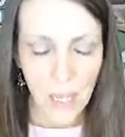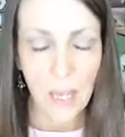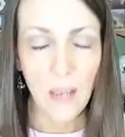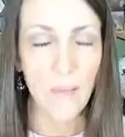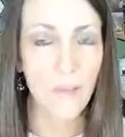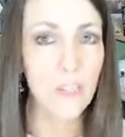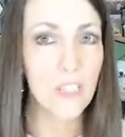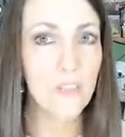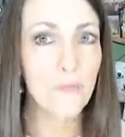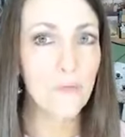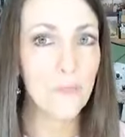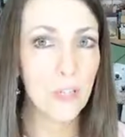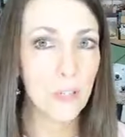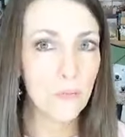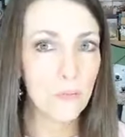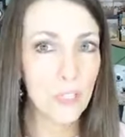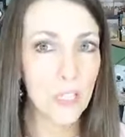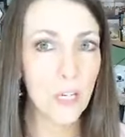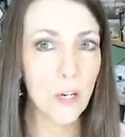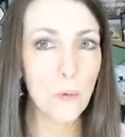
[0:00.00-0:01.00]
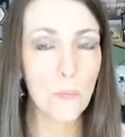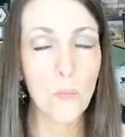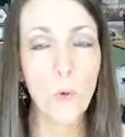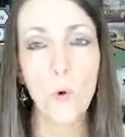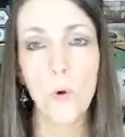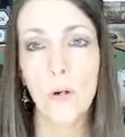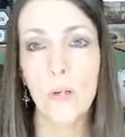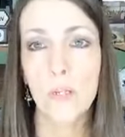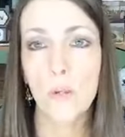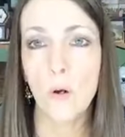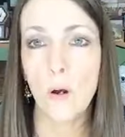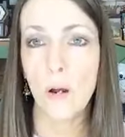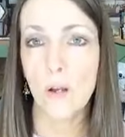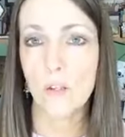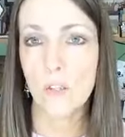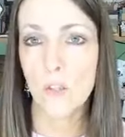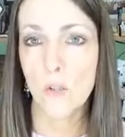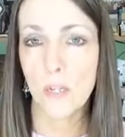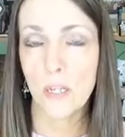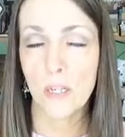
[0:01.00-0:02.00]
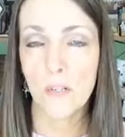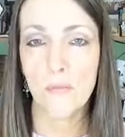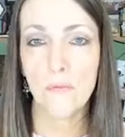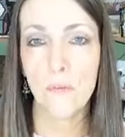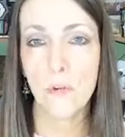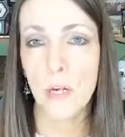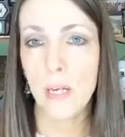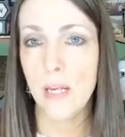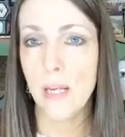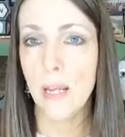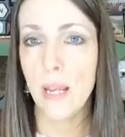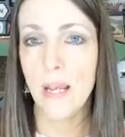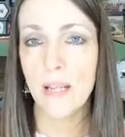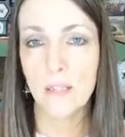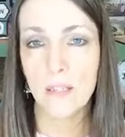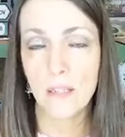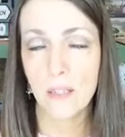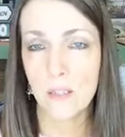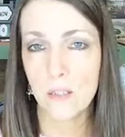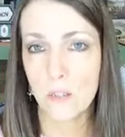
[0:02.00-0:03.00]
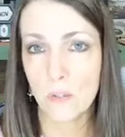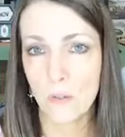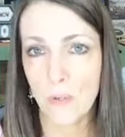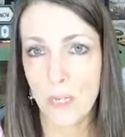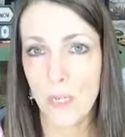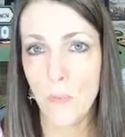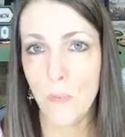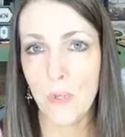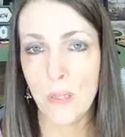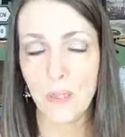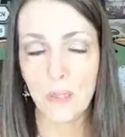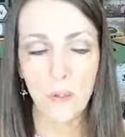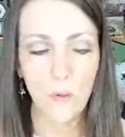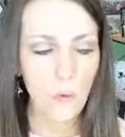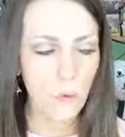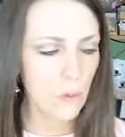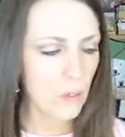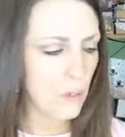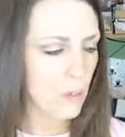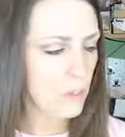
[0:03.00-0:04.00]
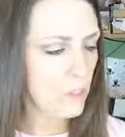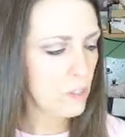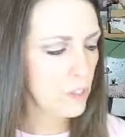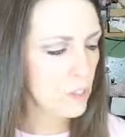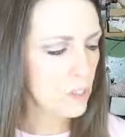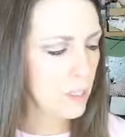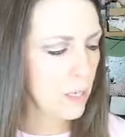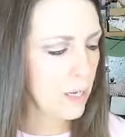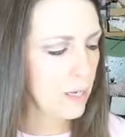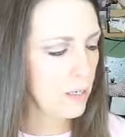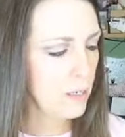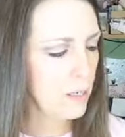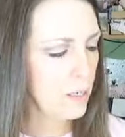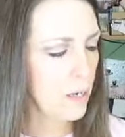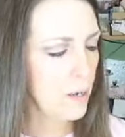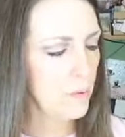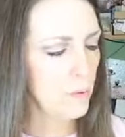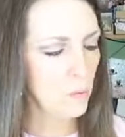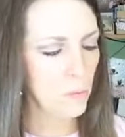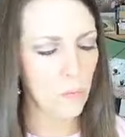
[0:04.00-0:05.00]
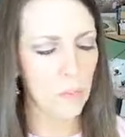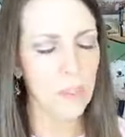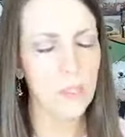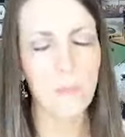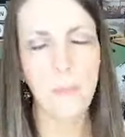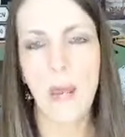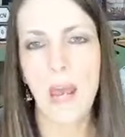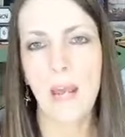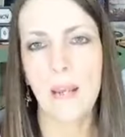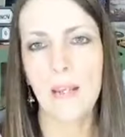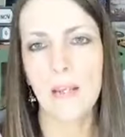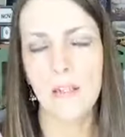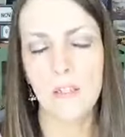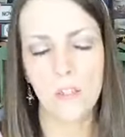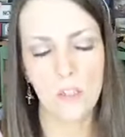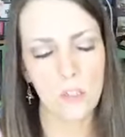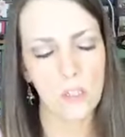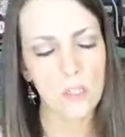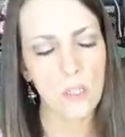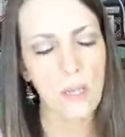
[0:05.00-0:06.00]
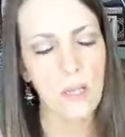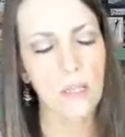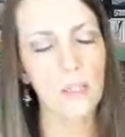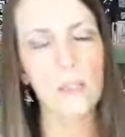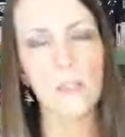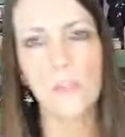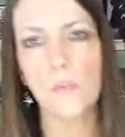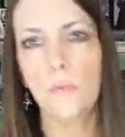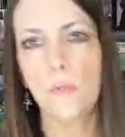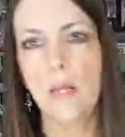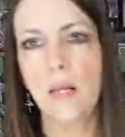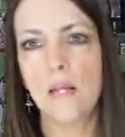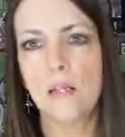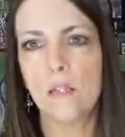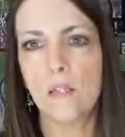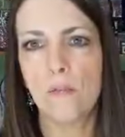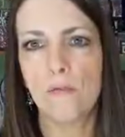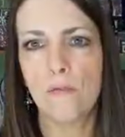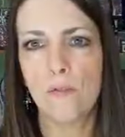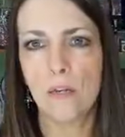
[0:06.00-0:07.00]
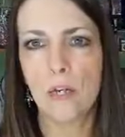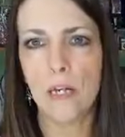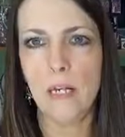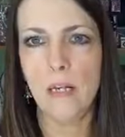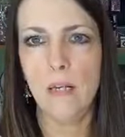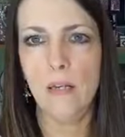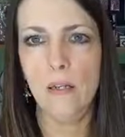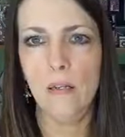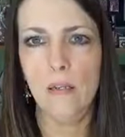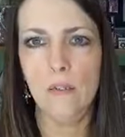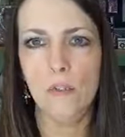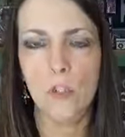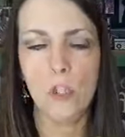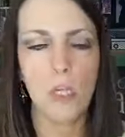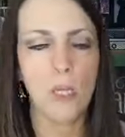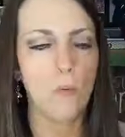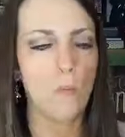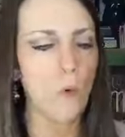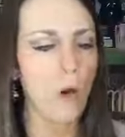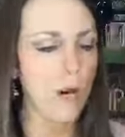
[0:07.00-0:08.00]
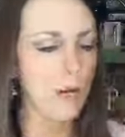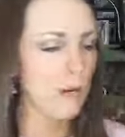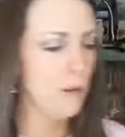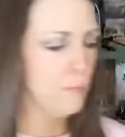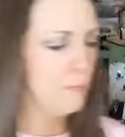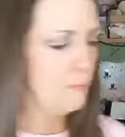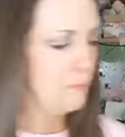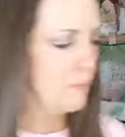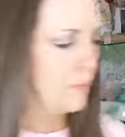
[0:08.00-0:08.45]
If it's 50 or more, you'll also get a free accessory with the order, just like with the packet, just like this one has the free chicken wire.